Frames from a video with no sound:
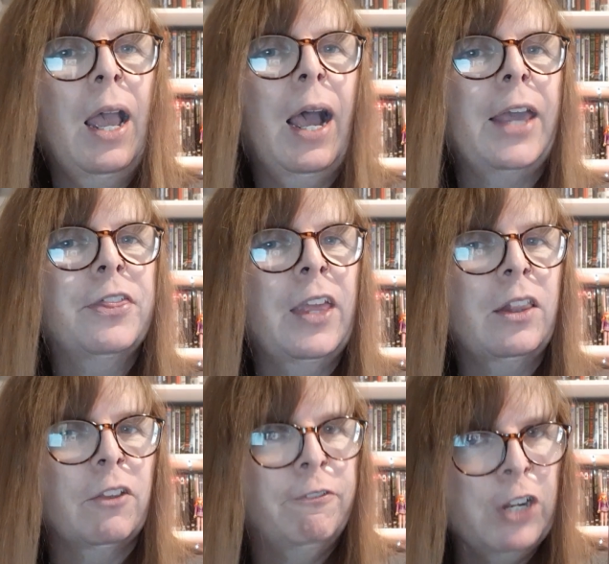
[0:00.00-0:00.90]
I
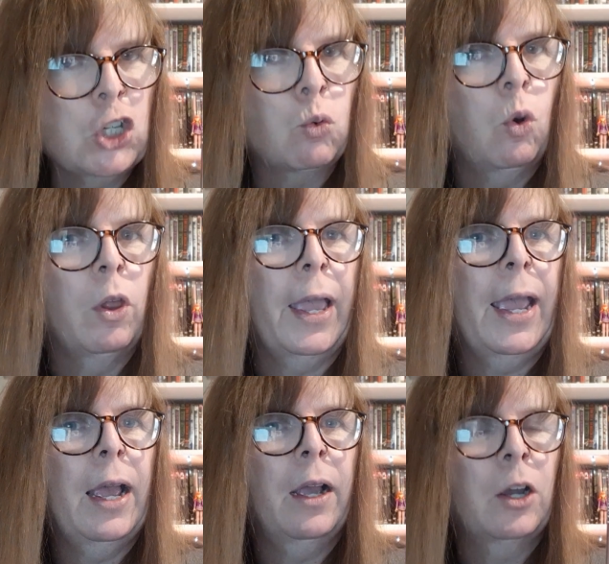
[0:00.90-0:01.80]
think the visual
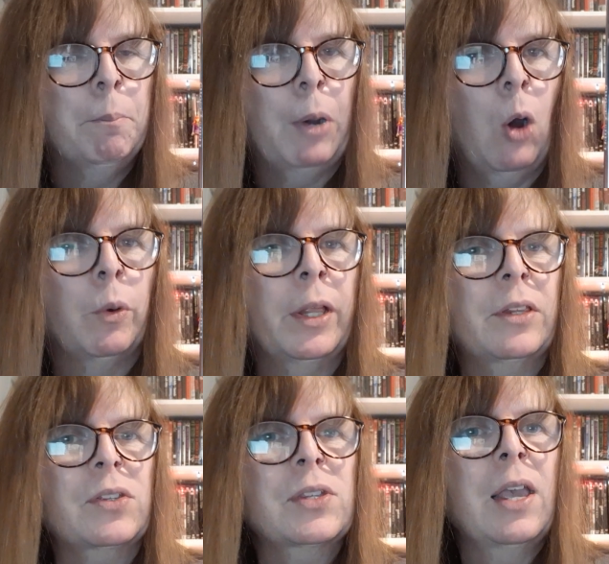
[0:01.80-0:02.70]

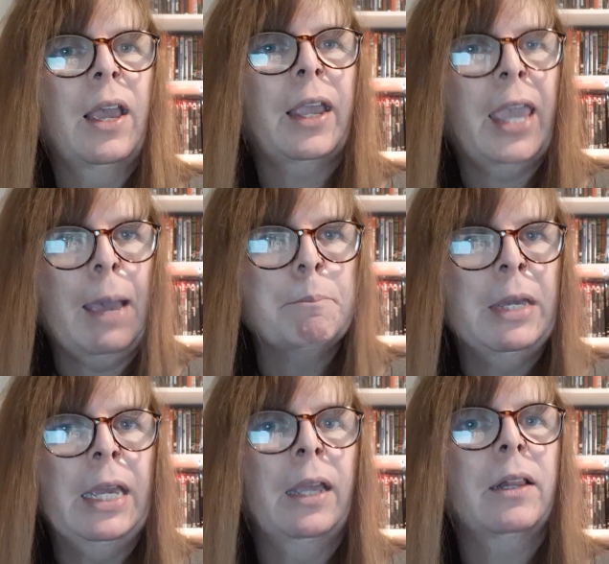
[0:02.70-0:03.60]
components kept
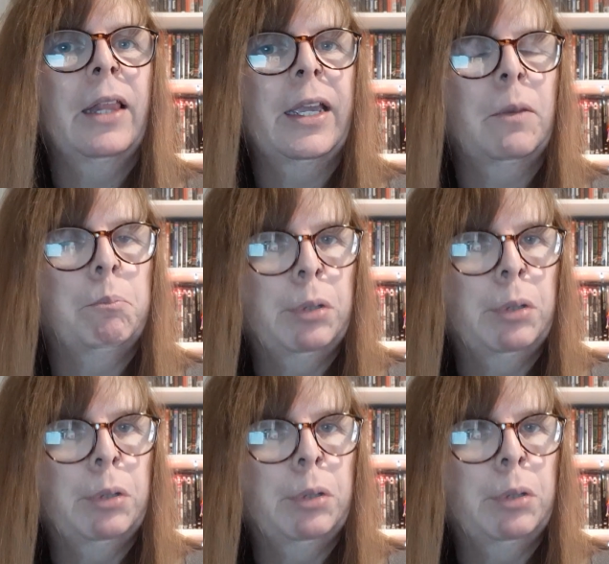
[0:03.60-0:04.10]
me like